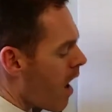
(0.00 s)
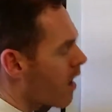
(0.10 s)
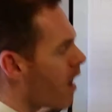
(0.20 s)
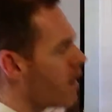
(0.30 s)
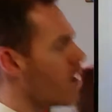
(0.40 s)

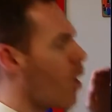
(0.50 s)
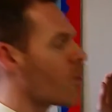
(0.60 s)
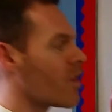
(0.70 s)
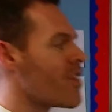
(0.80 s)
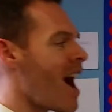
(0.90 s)
And I know
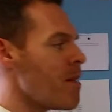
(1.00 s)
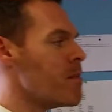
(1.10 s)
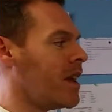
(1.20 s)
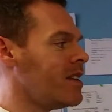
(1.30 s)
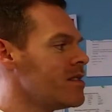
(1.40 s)
that that
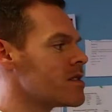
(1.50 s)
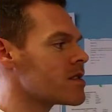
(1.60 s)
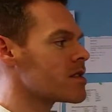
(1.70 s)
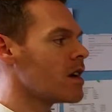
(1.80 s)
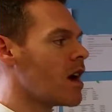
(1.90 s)

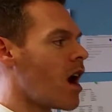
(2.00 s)
means